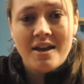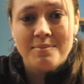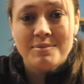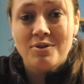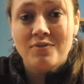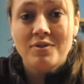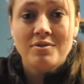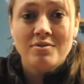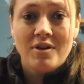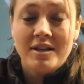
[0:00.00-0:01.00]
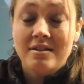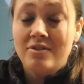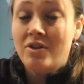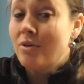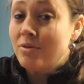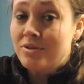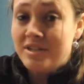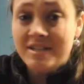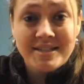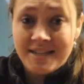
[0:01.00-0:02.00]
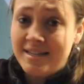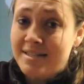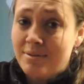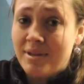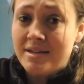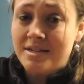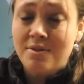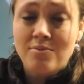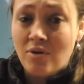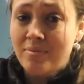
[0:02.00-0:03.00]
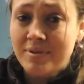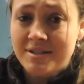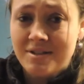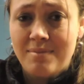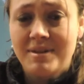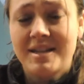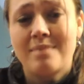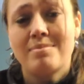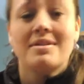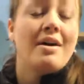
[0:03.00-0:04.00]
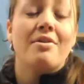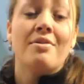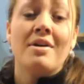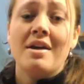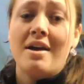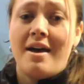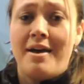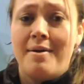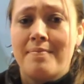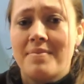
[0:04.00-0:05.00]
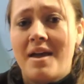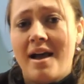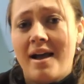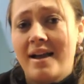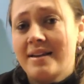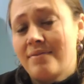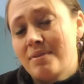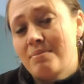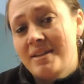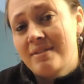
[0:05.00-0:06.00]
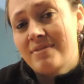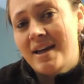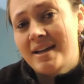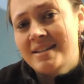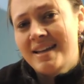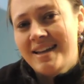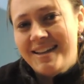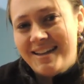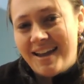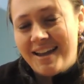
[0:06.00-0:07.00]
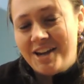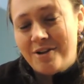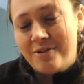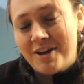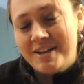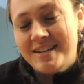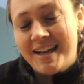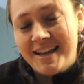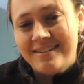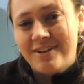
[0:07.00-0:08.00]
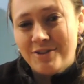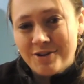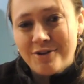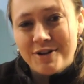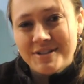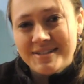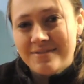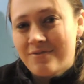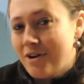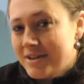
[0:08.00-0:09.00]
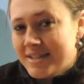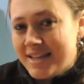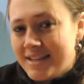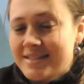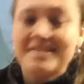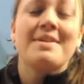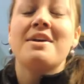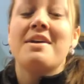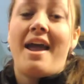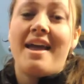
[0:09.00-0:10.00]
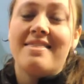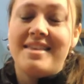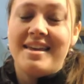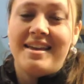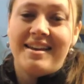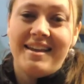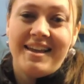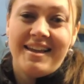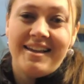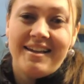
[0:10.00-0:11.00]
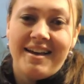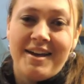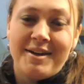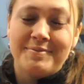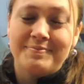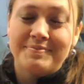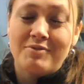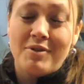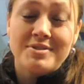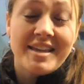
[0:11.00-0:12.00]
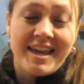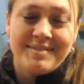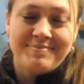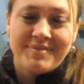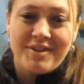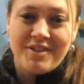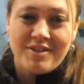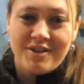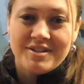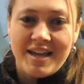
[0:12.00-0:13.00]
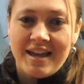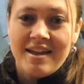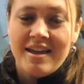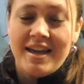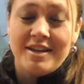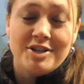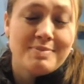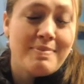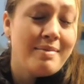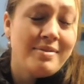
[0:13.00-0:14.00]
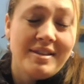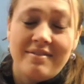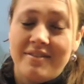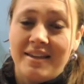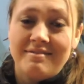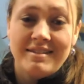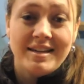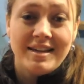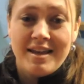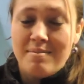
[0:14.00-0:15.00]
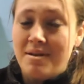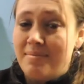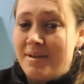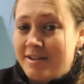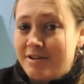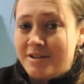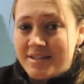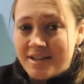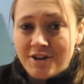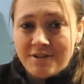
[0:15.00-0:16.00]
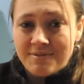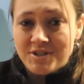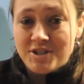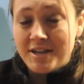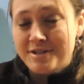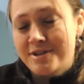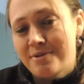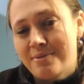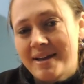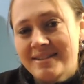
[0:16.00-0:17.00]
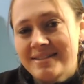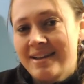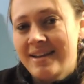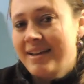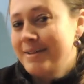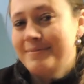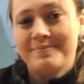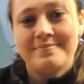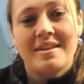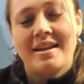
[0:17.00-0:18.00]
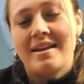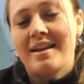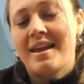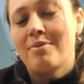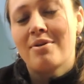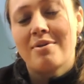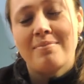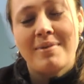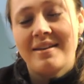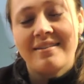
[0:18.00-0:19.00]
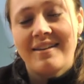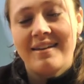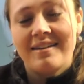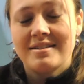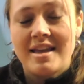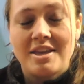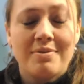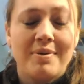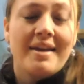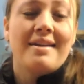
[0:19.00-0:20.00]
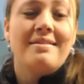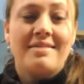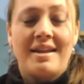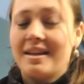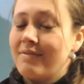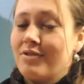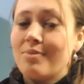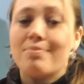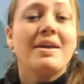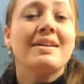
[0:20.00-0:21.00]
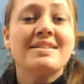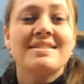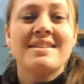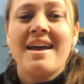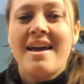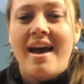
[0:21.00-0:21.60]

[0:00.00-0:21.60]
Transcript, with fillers: Um, so if you do not know who Jesus is and would like to know more, please comment down below. Um, I, I definitely believe that and uh, you know God died on the cross for our sins, and then He um, rose again on the third day. And just by believing in Him and admitting you're a sinner and changing your ways, He will immediately take you in and give you the peace.